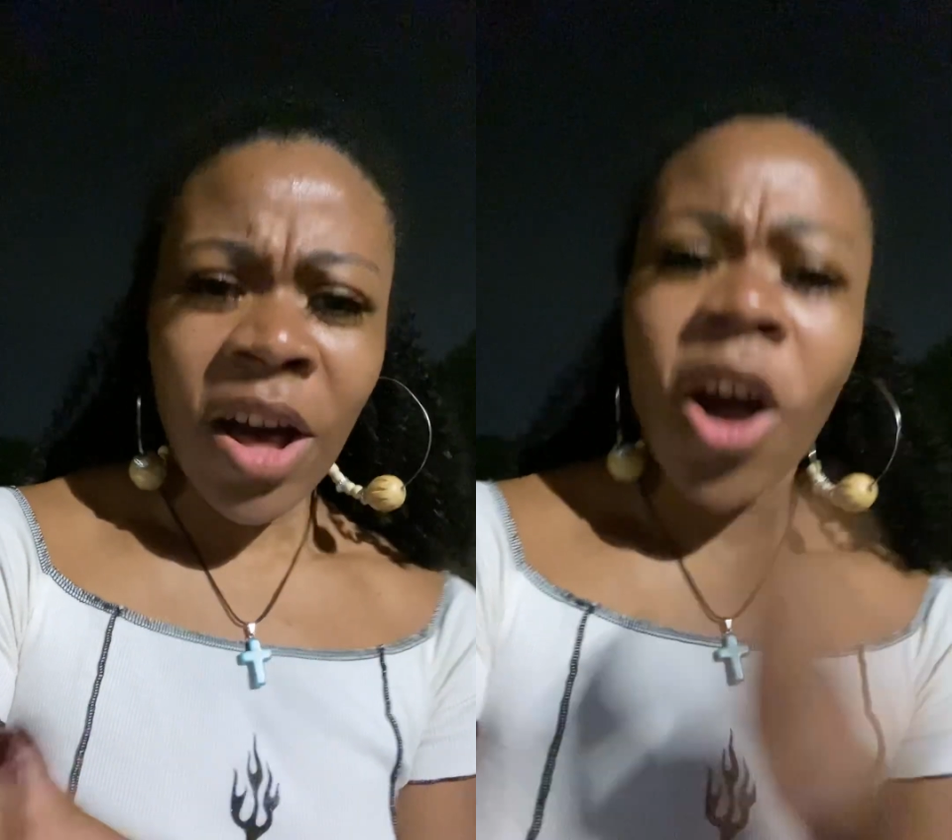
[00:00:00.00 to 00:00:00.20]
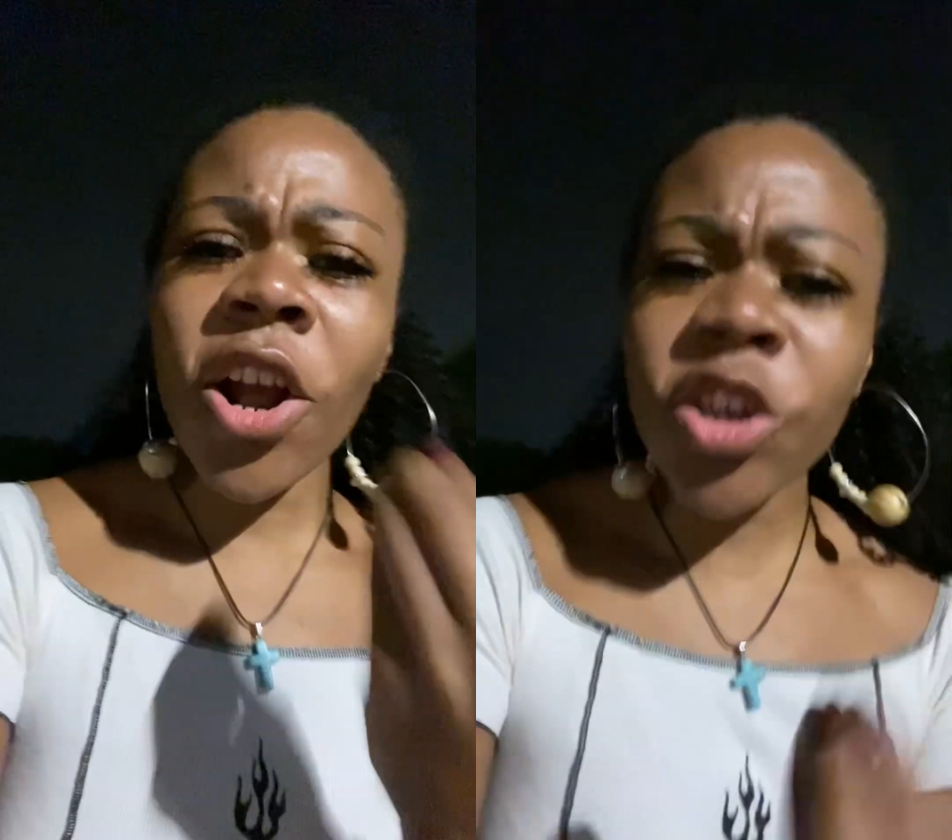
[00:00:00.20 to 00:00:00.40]

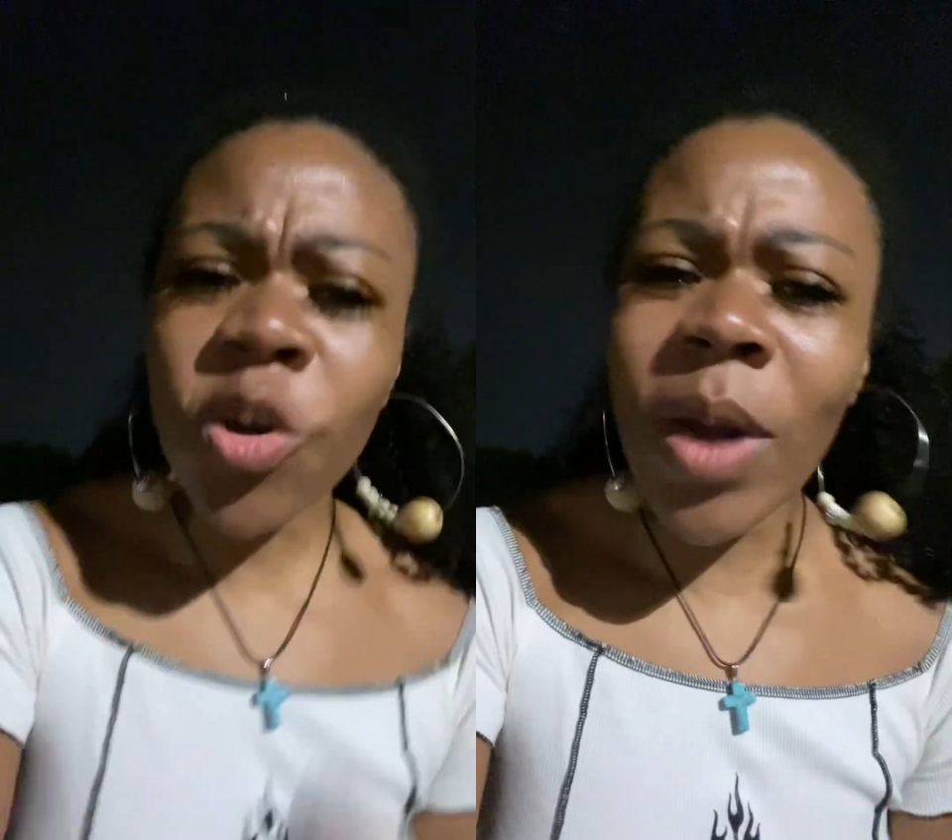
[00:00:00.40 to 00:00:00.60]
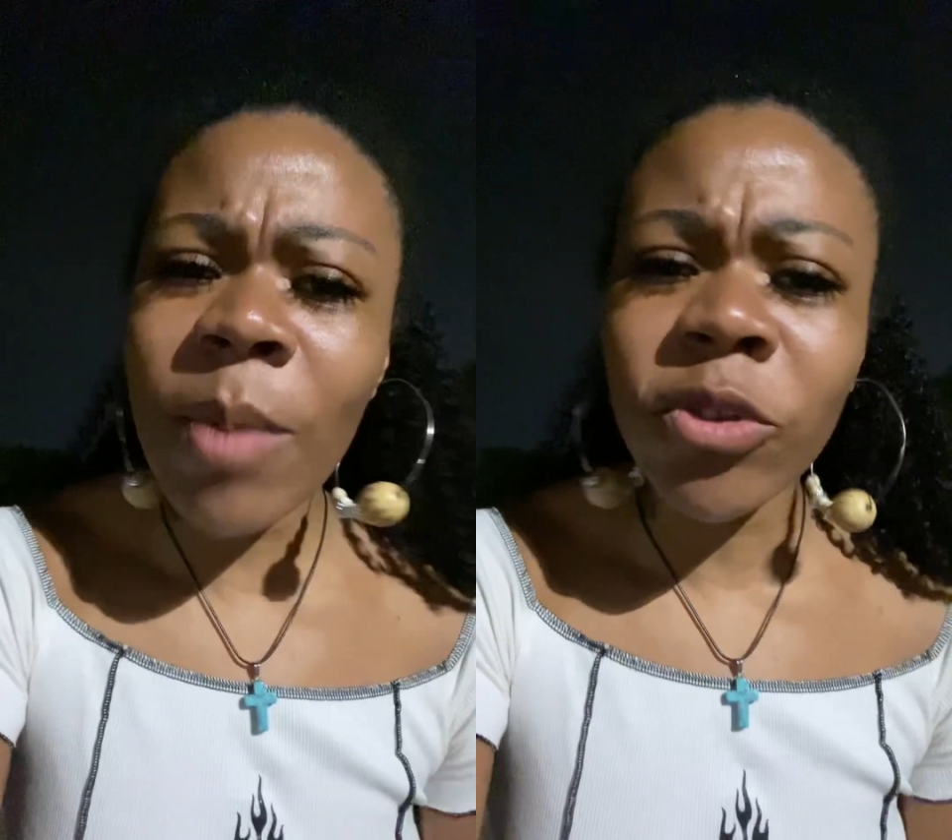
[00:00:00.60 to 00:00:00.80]
Are
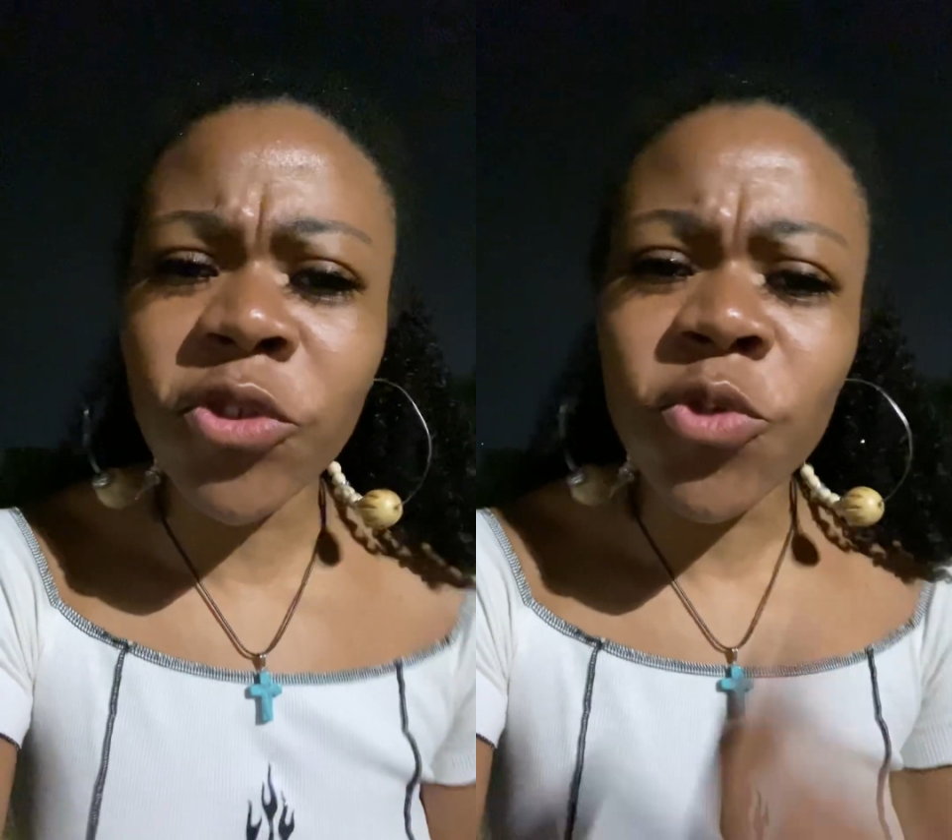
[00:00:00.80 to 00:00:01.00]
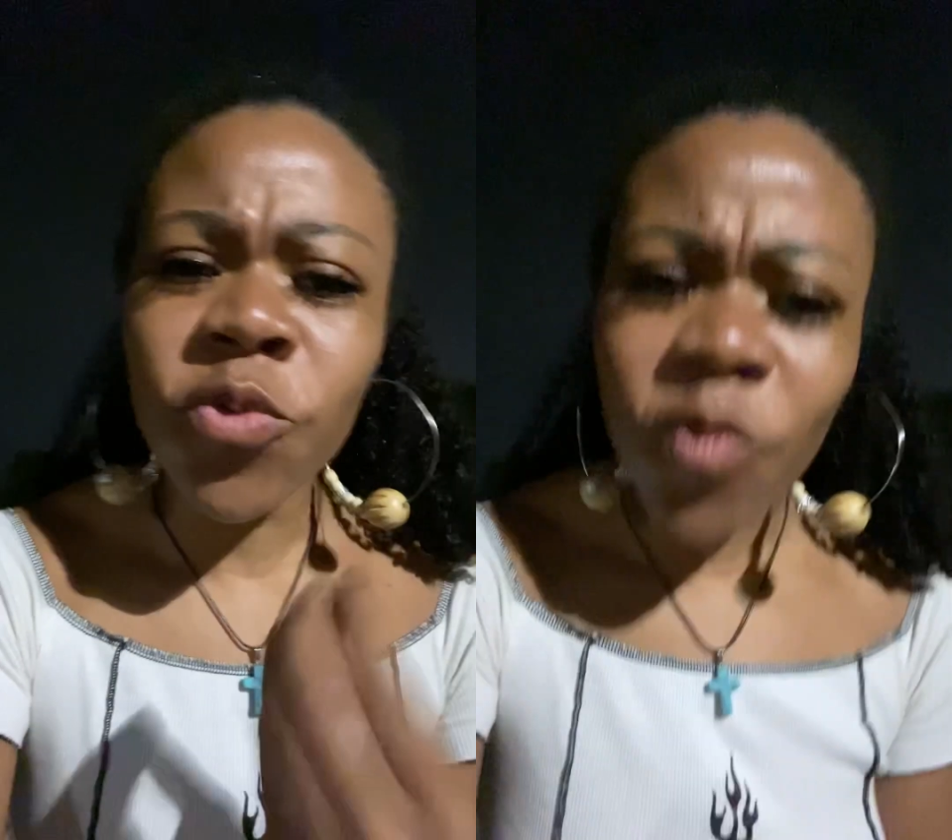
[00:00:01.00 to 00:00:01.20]
you able
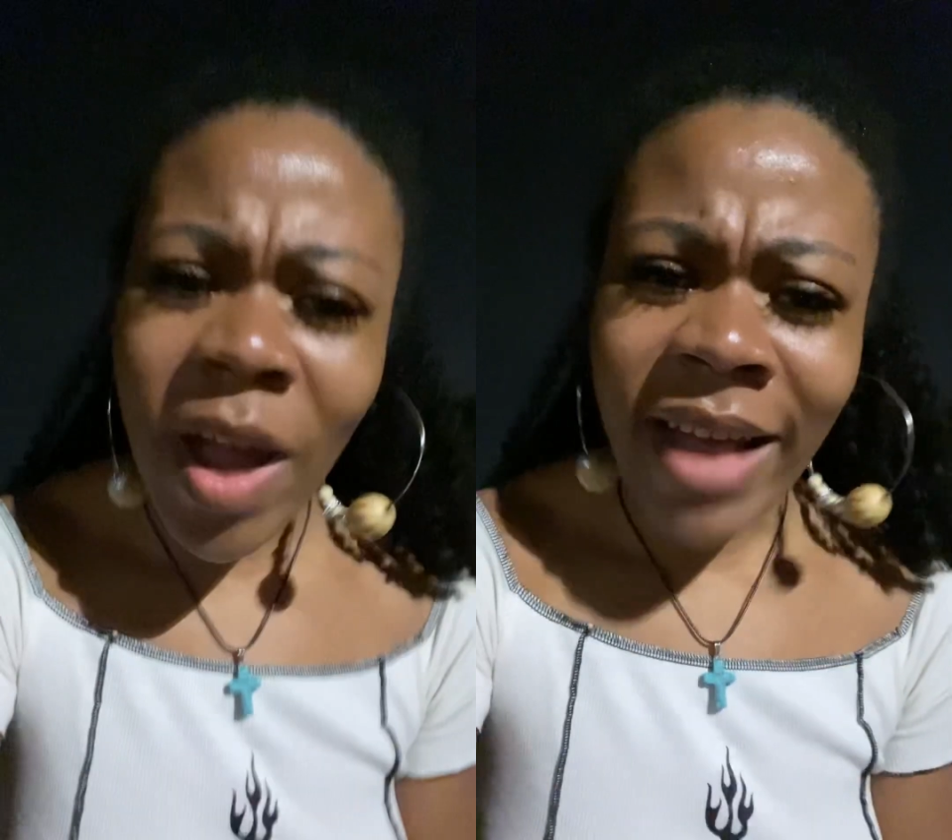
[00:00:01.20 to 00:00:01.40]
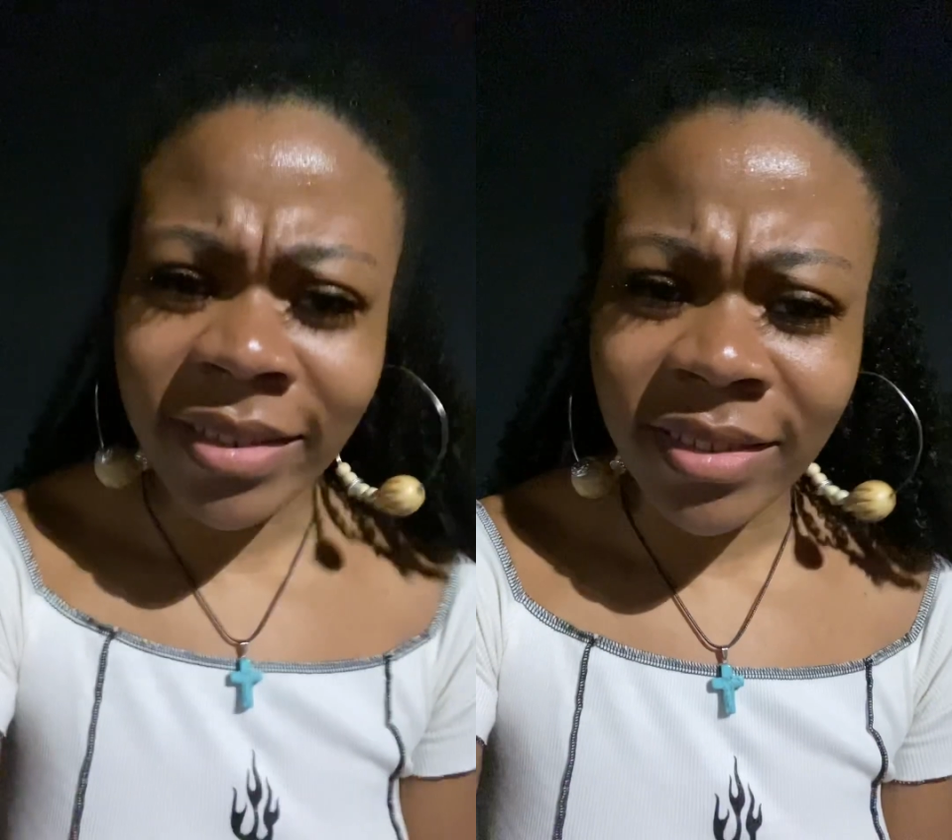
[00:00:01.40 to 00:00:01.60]
to
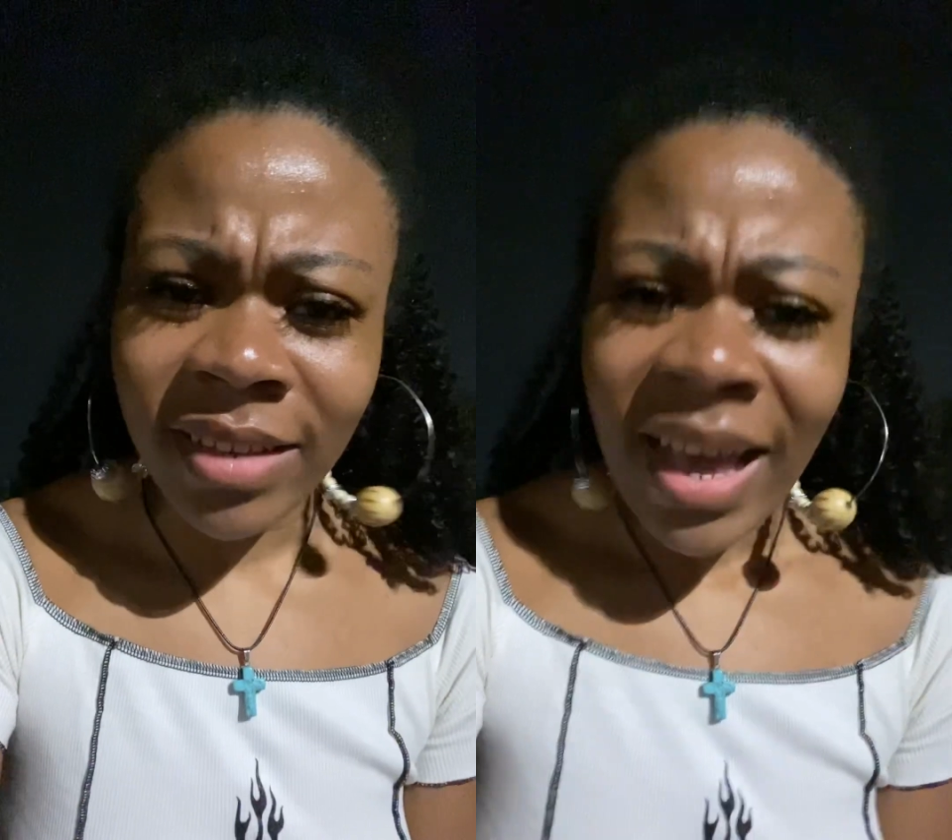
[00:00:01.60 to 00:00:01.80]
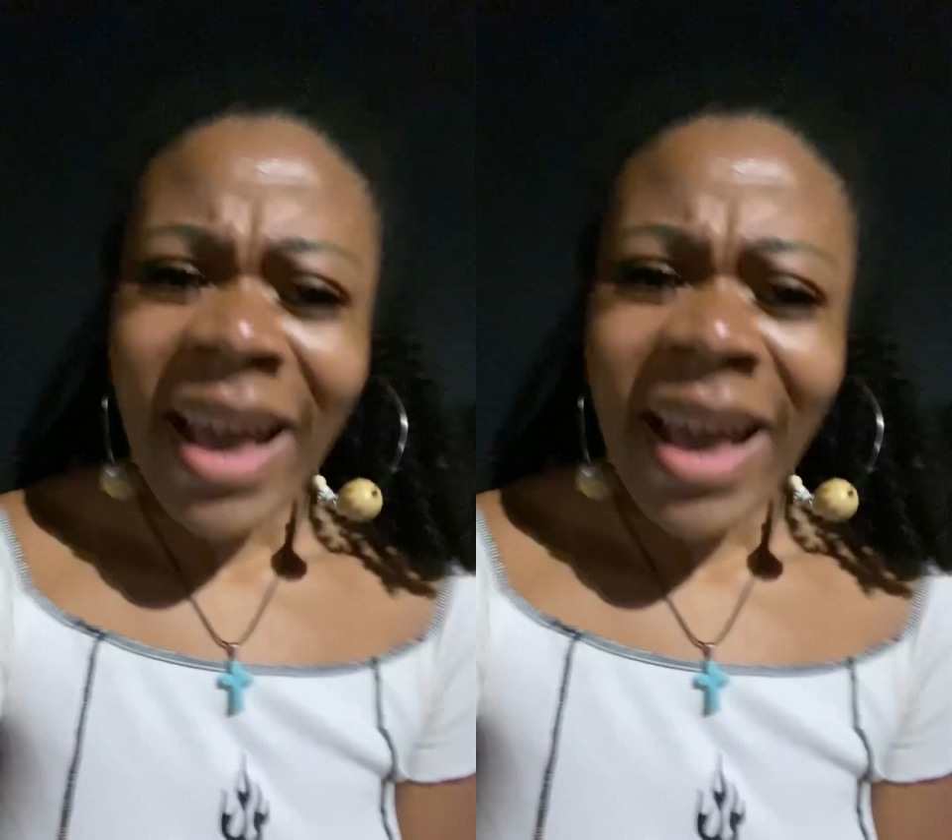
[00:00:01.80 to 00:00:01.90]
rest